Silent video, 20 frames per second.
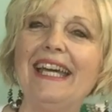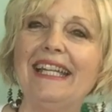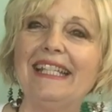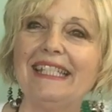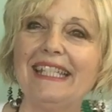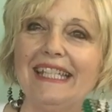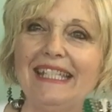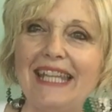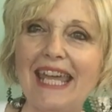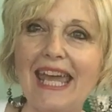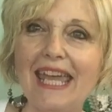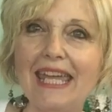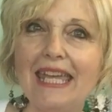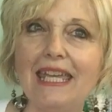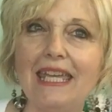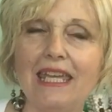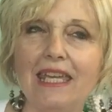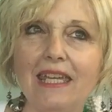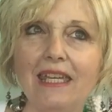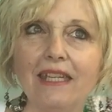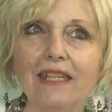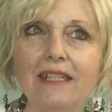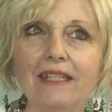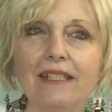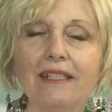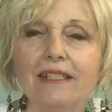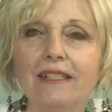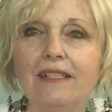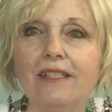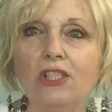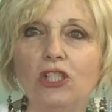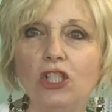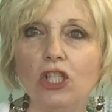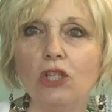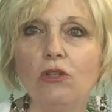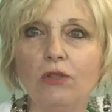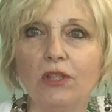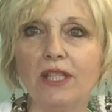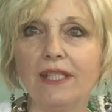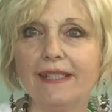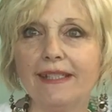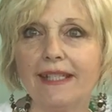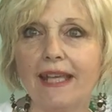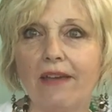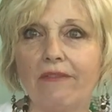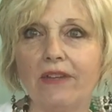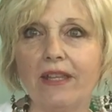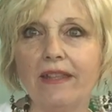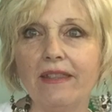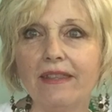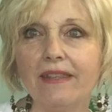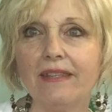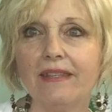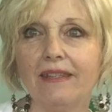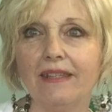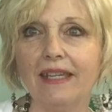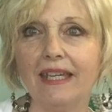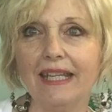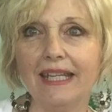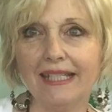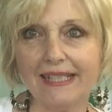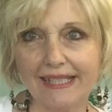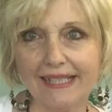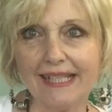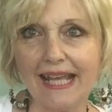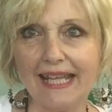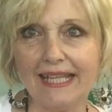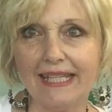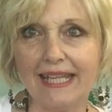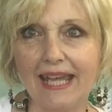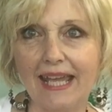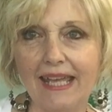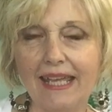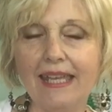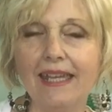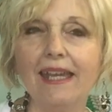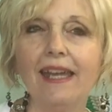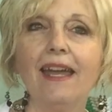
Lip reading: Today is June the 7th, and it's Sunday,